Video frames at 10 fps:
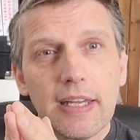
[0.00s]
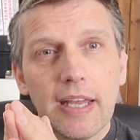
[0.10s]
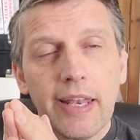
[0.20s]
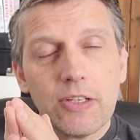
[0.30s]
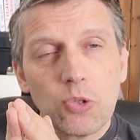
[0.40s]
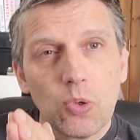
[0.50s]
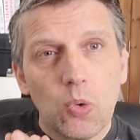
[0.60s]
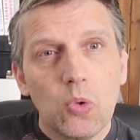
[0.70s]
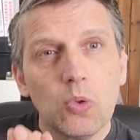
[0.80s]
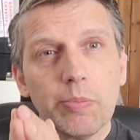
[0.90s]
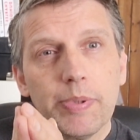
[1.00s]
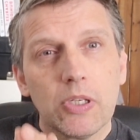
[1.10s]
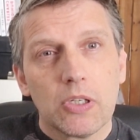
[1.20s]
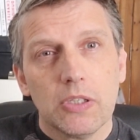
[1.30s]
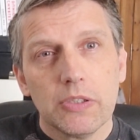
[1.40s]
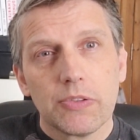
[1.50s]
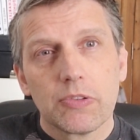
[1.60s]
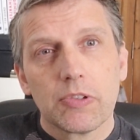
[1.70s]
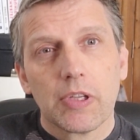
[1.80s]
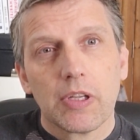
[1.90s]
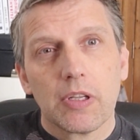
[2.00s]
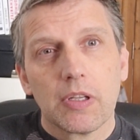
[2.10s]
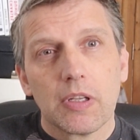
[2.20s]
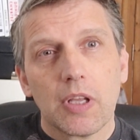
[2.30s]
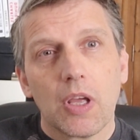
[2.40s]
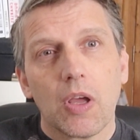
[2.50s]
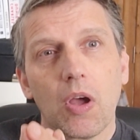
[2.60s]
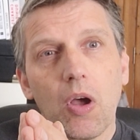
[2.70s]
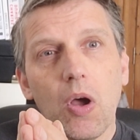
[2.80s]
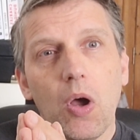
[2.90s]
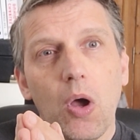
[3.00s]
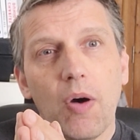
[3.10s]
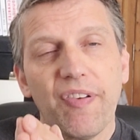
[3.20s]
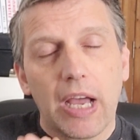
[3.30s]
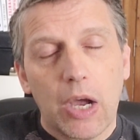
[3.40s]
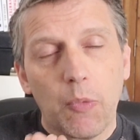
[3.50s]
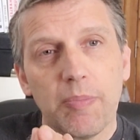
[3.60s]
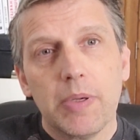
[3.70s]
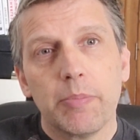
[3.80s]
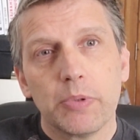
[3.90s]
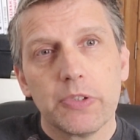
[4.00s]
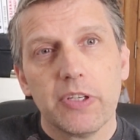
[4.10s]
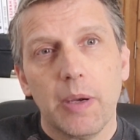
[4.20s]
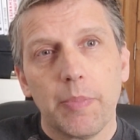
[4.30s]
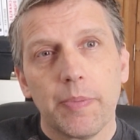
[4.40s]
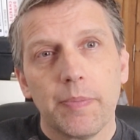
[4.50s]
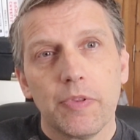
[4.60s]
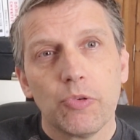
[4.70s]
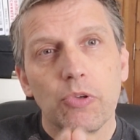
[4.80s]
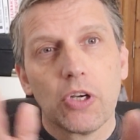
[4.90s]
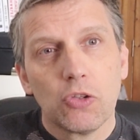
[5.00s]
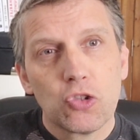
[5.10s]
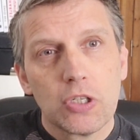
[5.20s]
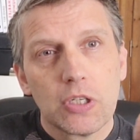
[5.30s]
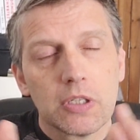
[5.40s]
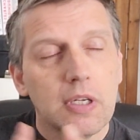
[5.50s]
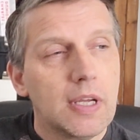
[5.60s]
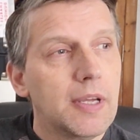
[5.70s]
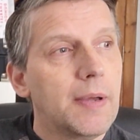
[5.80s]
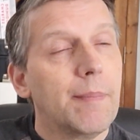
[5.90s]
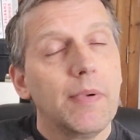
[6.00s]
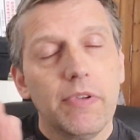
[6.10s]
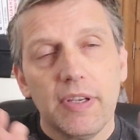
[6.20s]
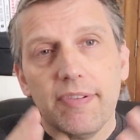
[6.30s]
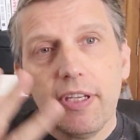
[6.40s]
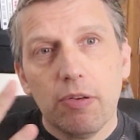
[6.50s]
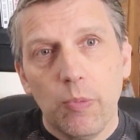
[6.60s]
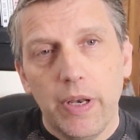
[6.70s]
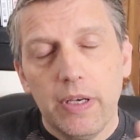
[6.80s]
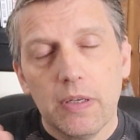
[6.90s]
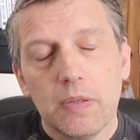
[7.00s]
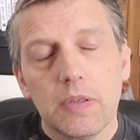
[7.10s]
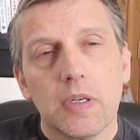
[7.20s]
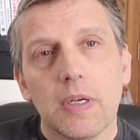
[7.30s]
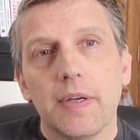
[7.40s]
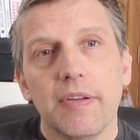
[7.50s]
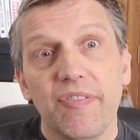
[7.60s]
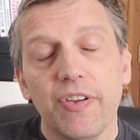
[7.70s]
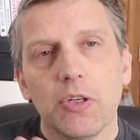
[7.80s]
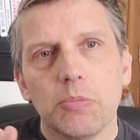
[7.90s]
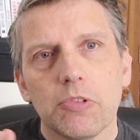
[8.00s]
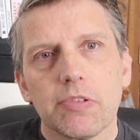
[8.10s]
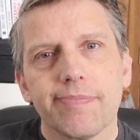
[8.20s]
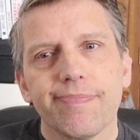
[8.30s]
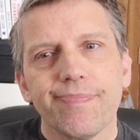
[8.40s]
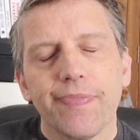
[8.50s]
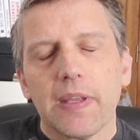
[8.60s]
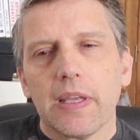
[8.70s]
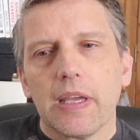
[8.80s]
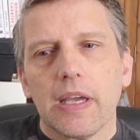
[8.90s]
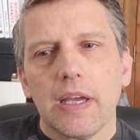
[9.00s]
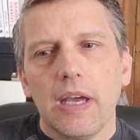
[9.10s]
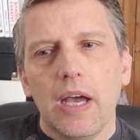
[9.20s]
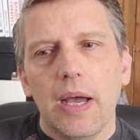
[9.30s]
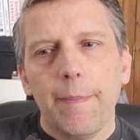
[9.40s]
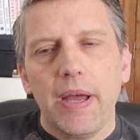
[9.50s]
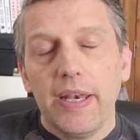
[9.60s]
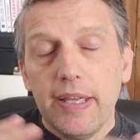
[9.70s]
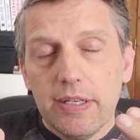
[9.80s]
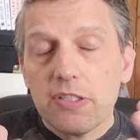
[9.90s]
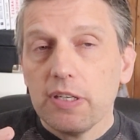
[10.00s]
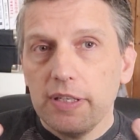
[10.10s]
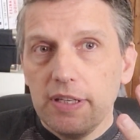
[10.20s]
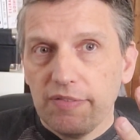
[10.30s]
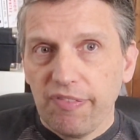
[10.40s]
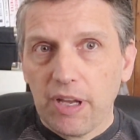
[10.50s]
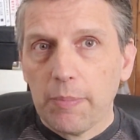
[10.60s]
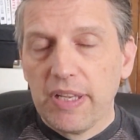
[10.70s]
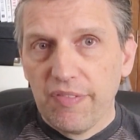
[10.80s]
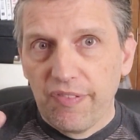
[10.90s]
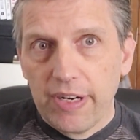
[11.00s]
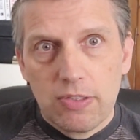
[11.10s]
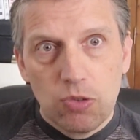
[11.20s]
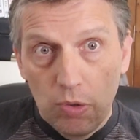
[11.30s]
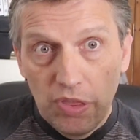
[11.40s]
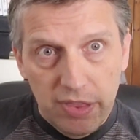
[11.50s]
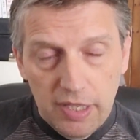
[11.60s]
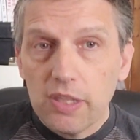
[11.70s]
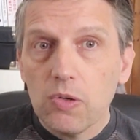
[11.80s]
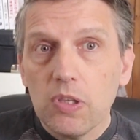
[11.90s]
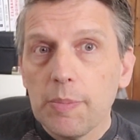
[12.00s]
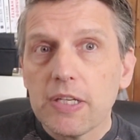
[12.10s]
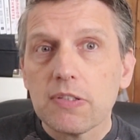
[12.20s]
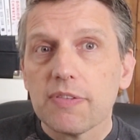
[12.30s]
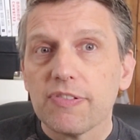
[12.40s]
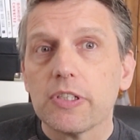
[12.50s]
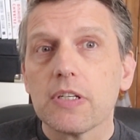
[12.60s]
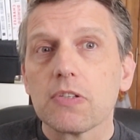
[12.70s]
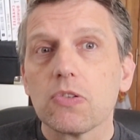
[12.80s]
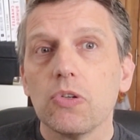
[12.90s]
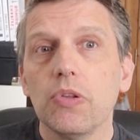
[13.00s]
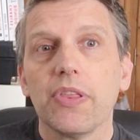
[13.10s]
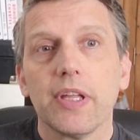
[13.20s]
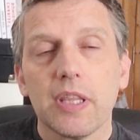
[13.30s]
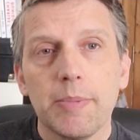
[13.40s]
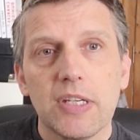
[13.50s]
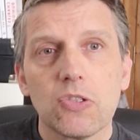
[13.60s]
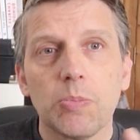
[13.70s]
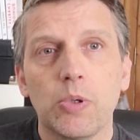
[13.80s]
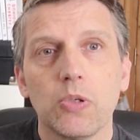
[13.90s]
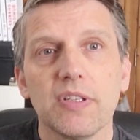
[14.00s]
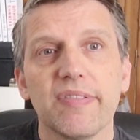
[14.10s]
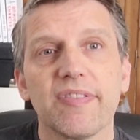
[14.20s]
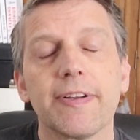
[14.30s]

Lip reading: And it's all because of how we've been brought up through culture, TV, radio, films, and innocently family, friends who think they're doing the best for us, who think they're being supportive.